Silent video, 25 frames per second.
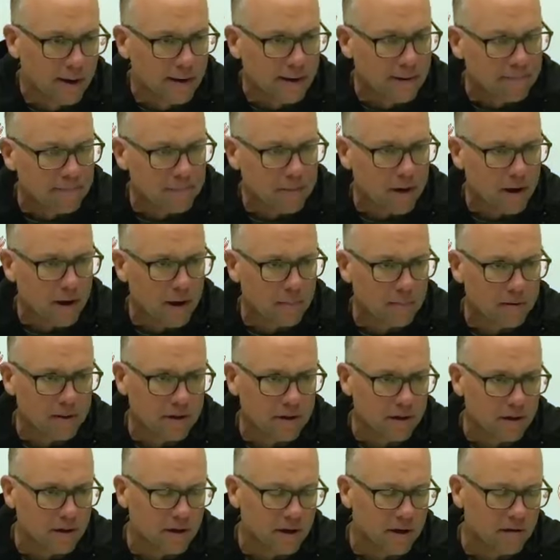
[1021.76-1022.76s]
And
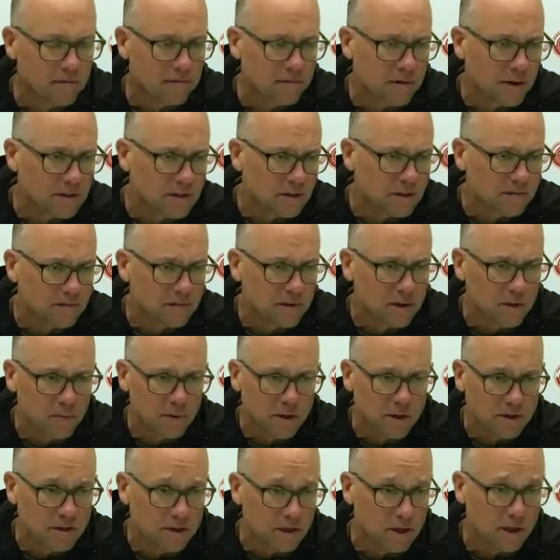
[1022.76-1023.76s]
then defensively, when
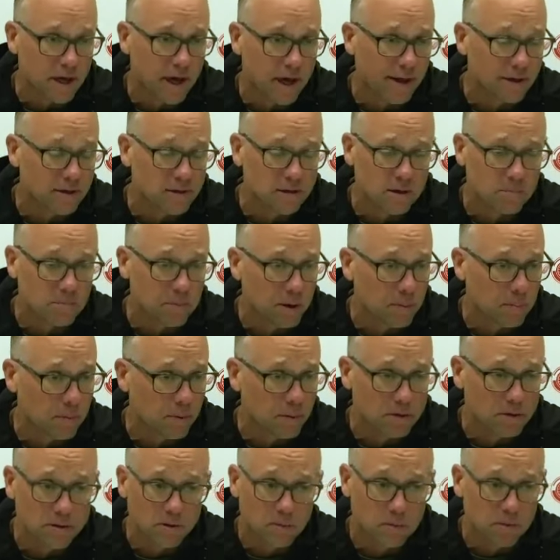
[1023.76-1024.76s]
he's engaged in
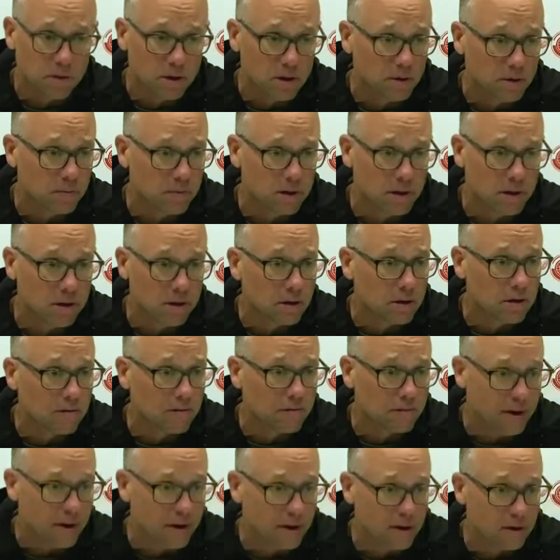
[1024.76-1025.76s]
people, he's a really, really good
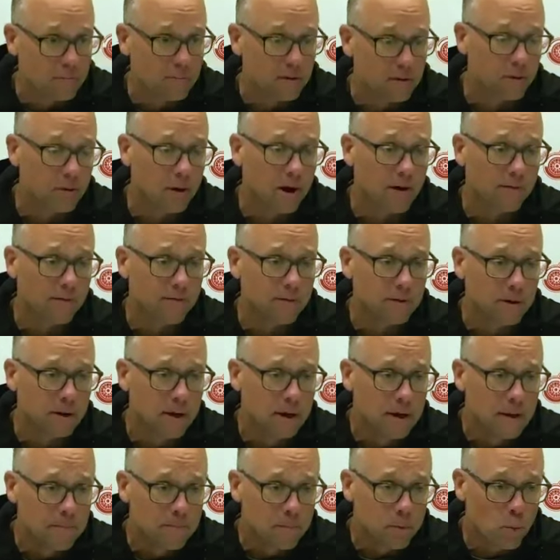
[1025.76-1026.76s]
defender. But you have to
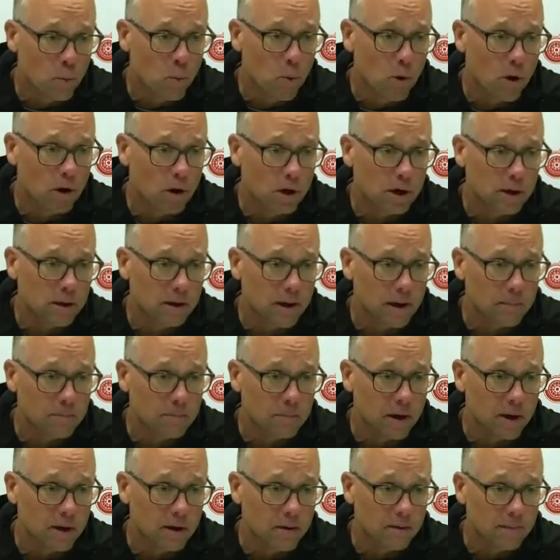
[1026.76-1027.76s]
work
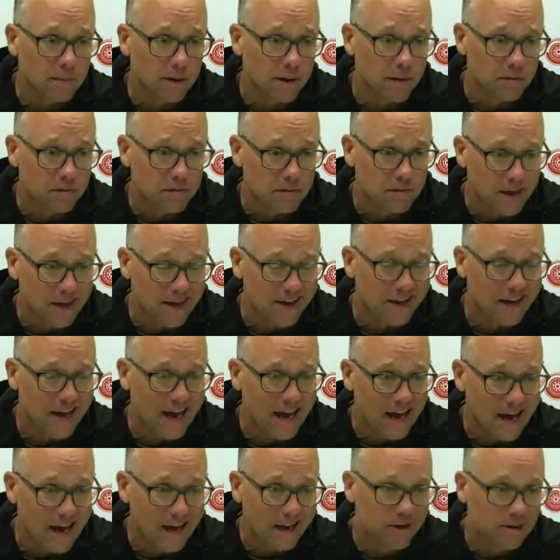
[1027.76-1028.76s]
and think
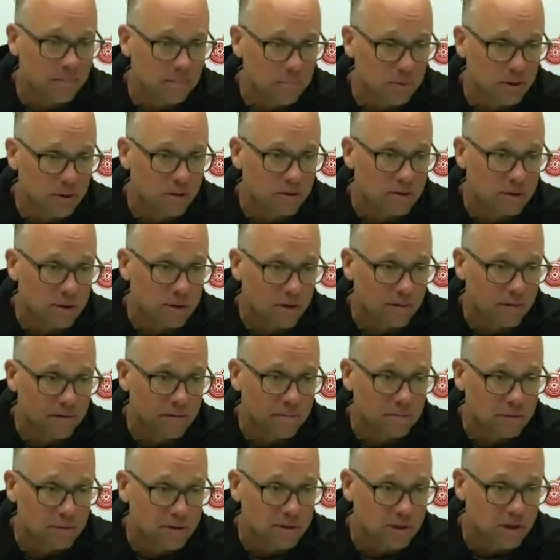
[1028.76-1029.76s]
ahead to put yourself
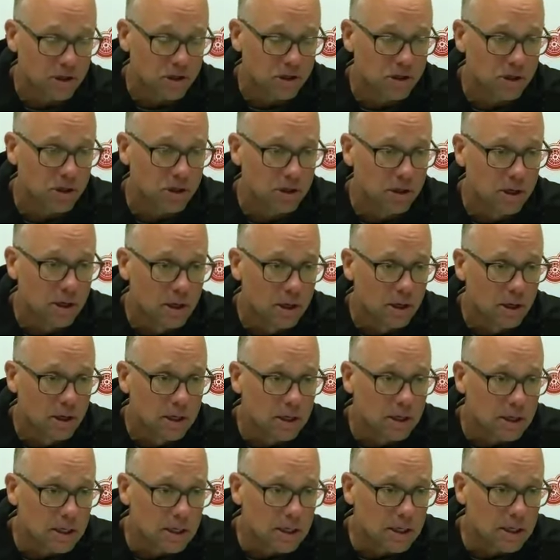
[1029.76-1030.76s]
in position
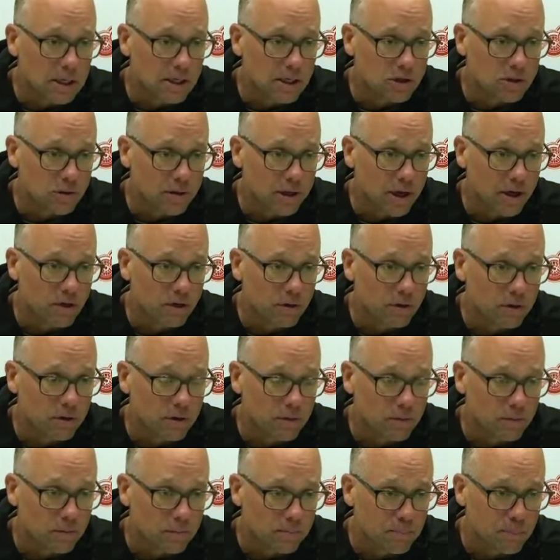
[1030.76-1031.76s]
so that you're in
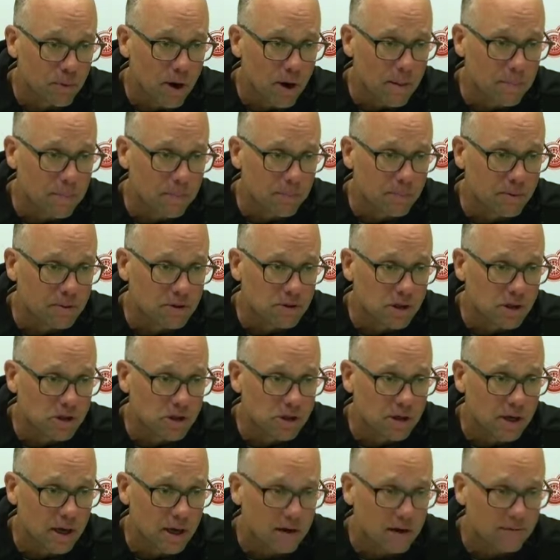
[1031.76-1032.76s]
the proper
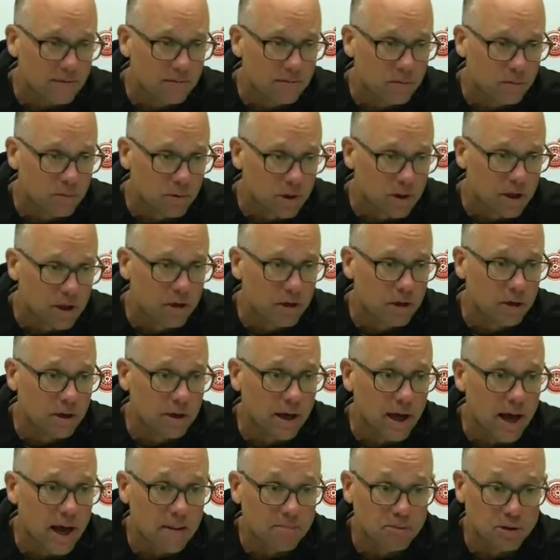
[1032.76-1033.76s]
position to have really good
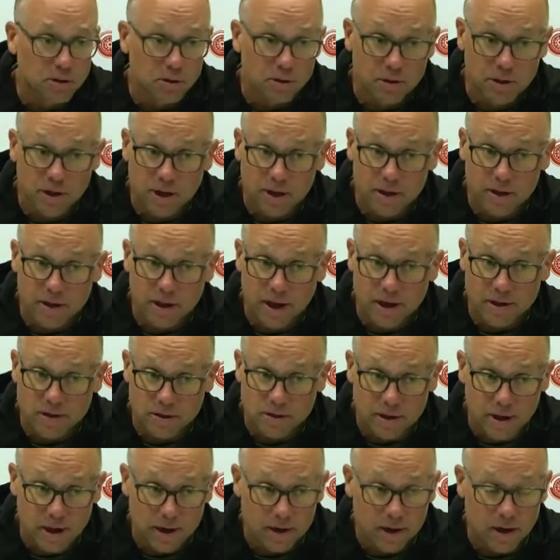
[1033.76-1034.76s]
gaps so you can get engaged
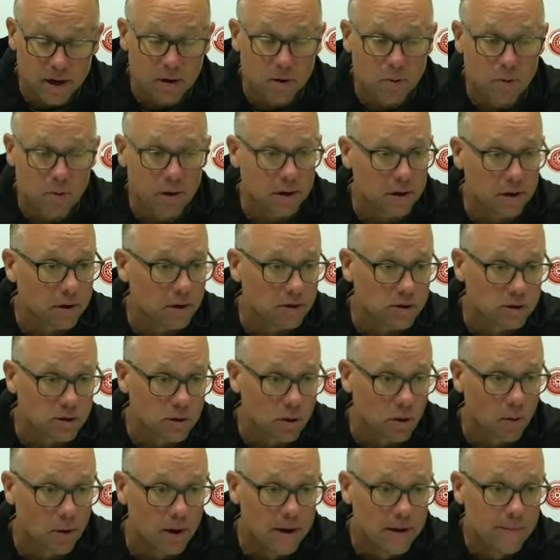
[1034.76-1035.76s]
in that guy quicker. And
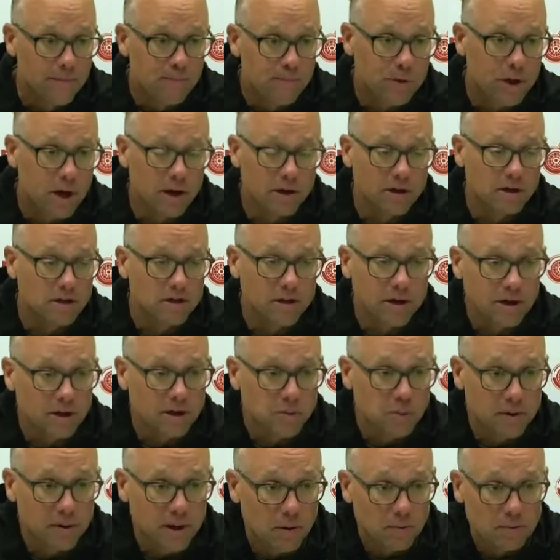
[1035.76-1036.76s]
so I just think it's
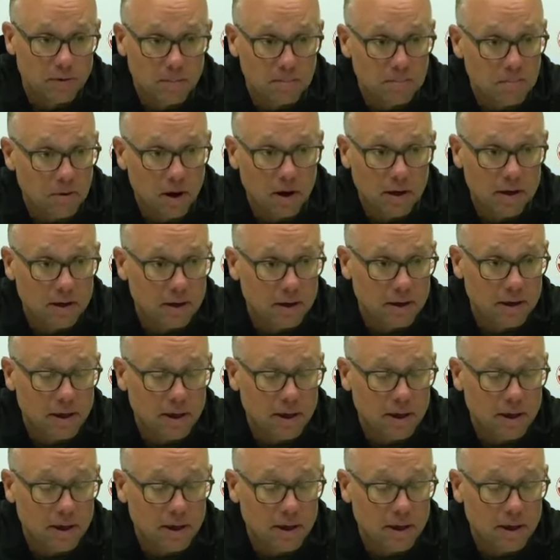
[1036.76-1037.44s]
without the puck.